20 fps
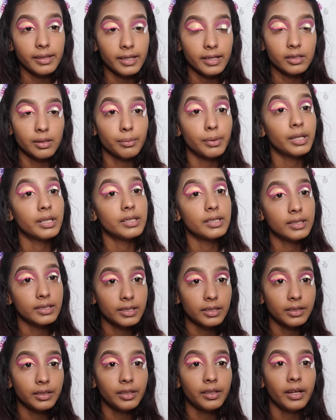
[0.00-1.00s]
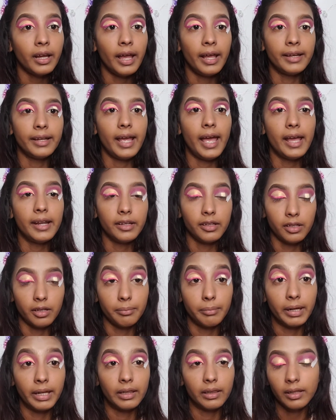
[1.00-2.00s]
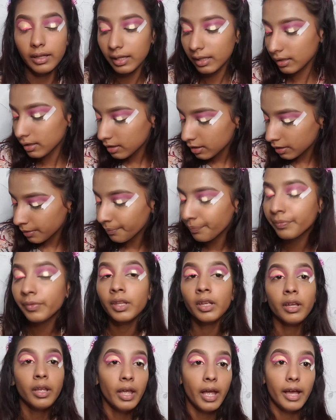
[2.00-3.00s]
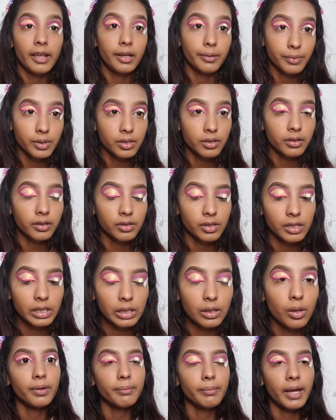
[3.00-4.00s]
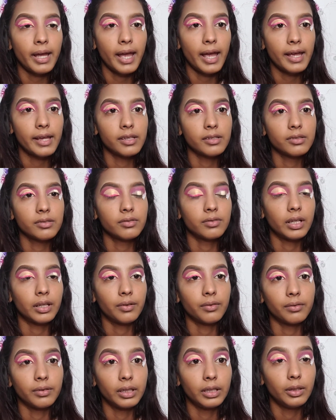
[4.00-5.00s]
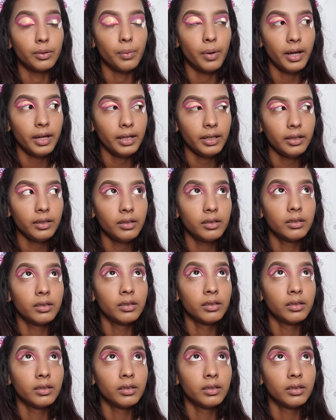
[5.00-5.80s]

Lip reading: Take some concealer and add it on my lids. And I'm just gonna open my eyes like really wide.